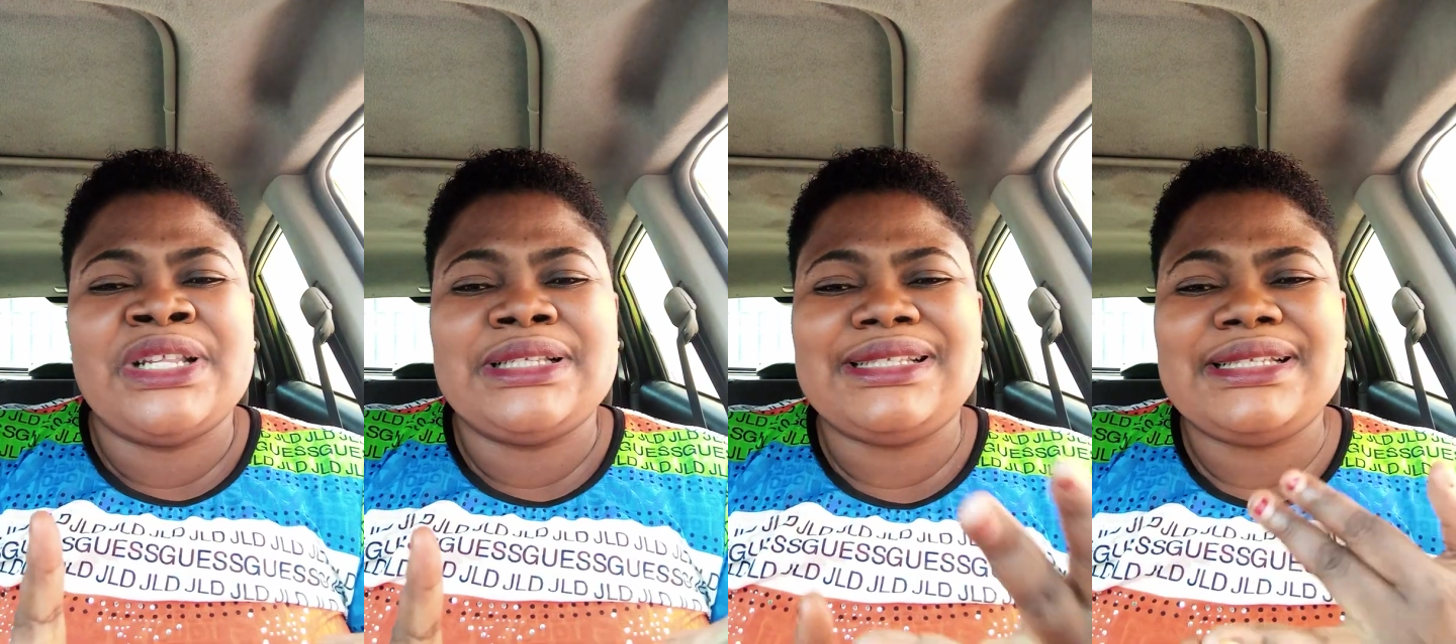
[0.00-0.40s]

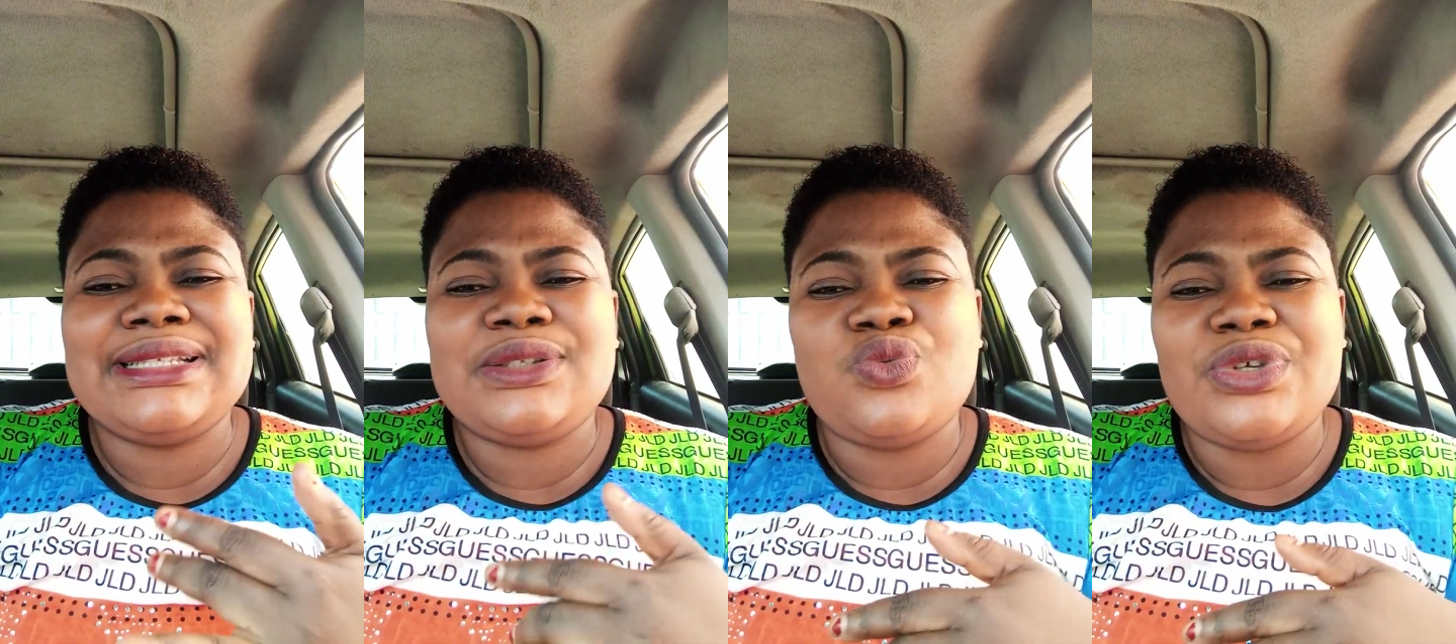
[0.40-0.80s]

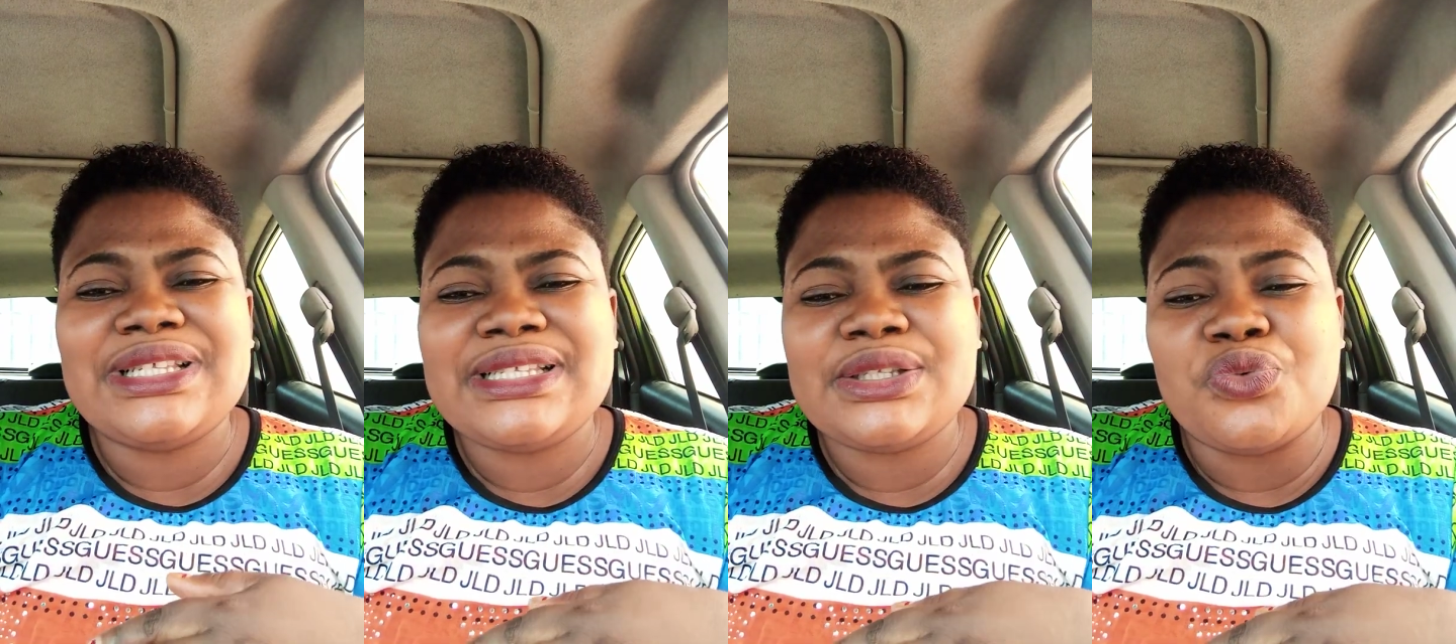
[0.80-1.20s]
6
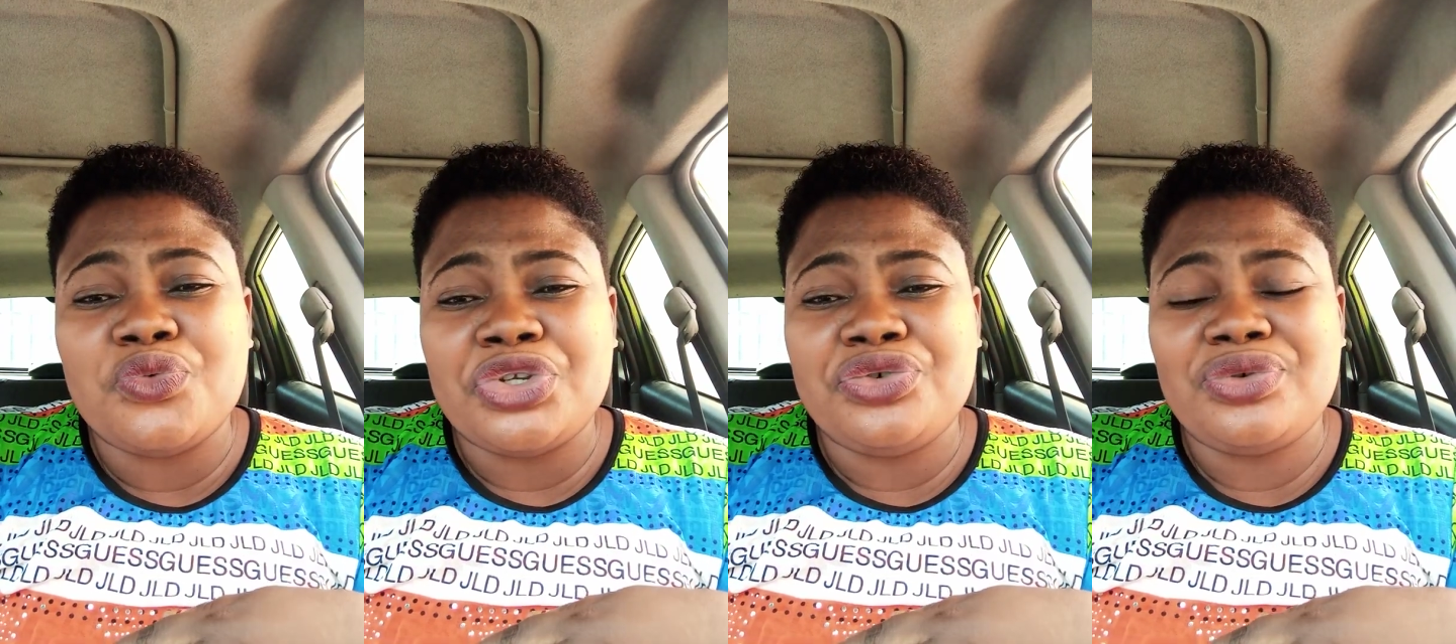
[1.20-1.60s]
weeks,
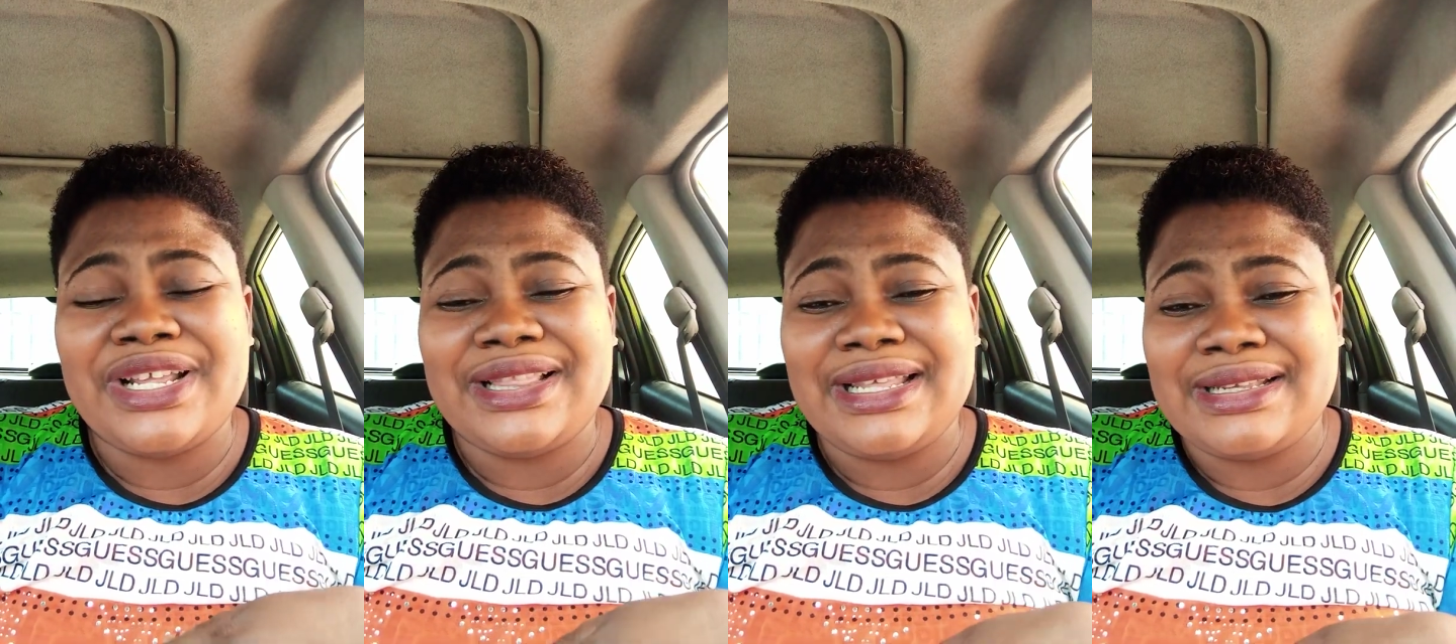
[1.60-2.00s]
we do
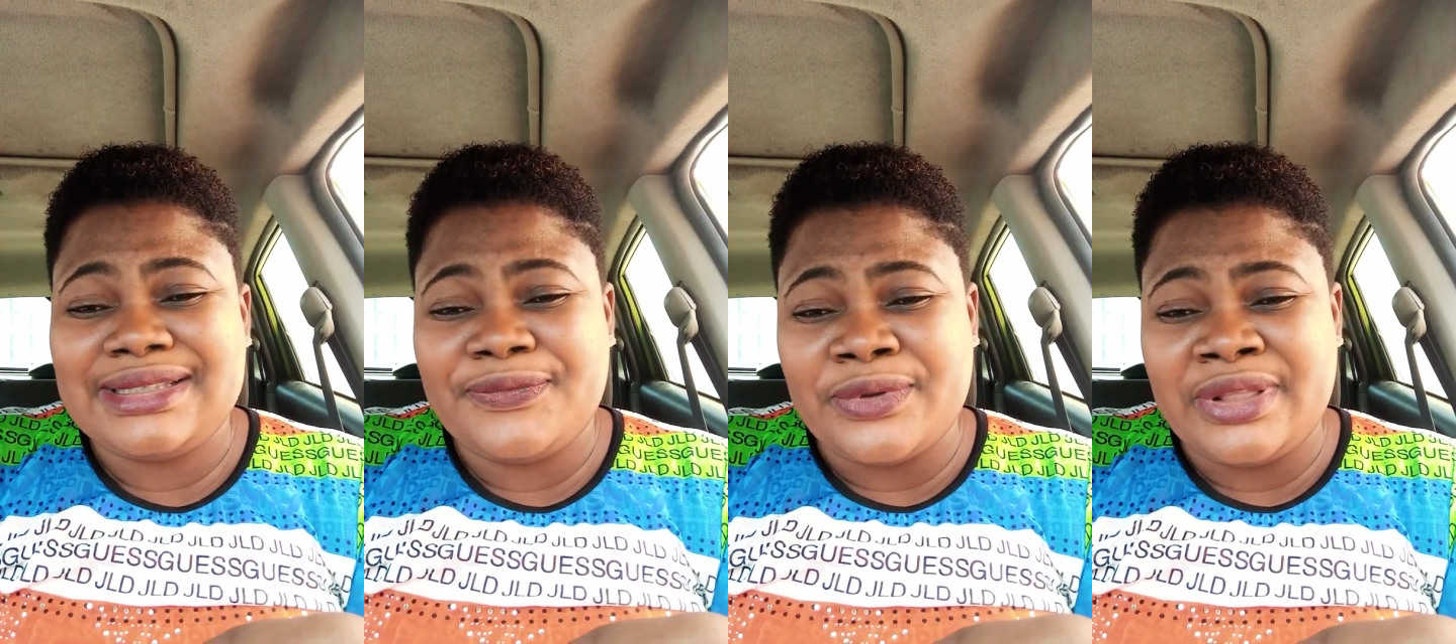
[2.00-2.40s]
the
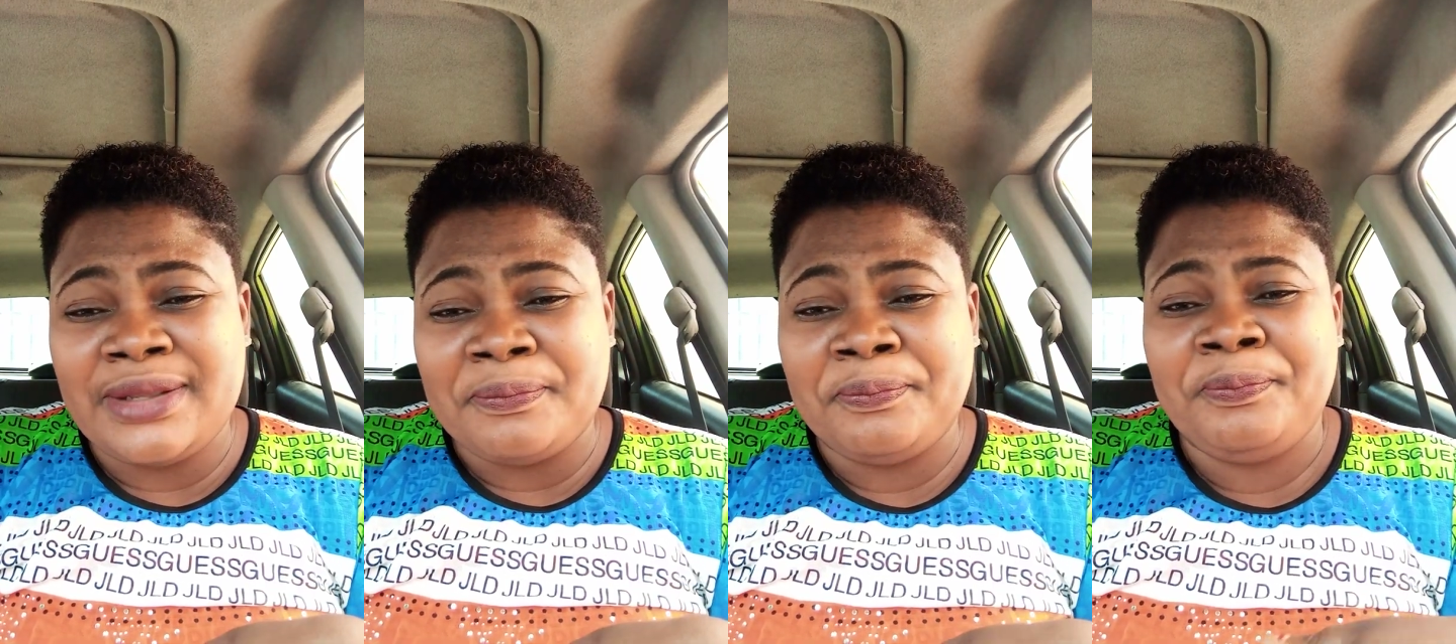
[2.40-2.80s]
test for them.